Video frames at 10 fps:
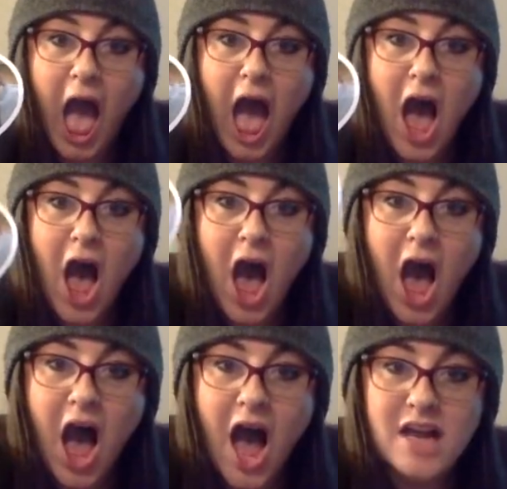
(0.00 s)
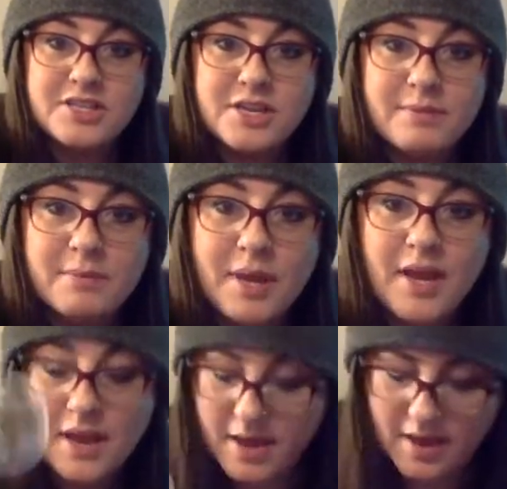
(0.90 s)
Aw, Jim and
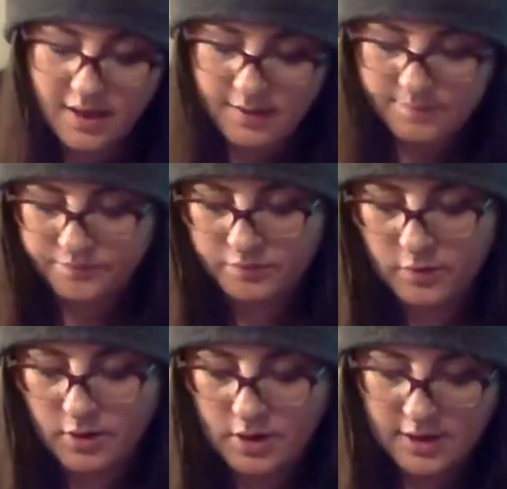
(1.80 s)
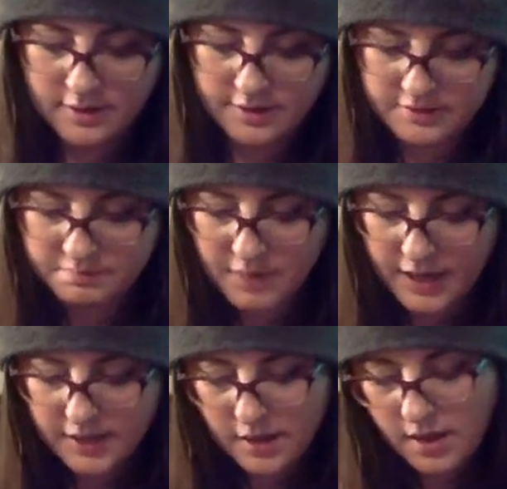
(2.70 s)
Pam. There's
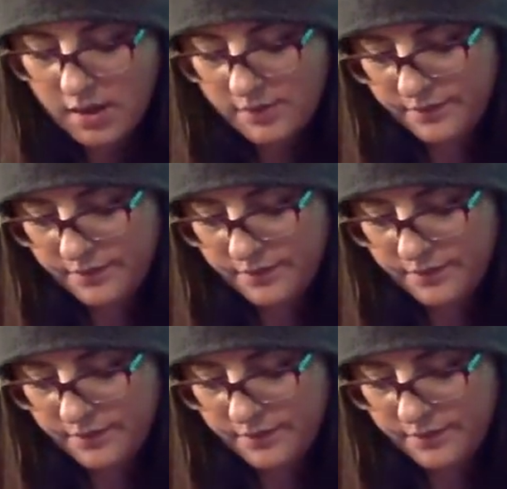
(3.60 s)
Micah.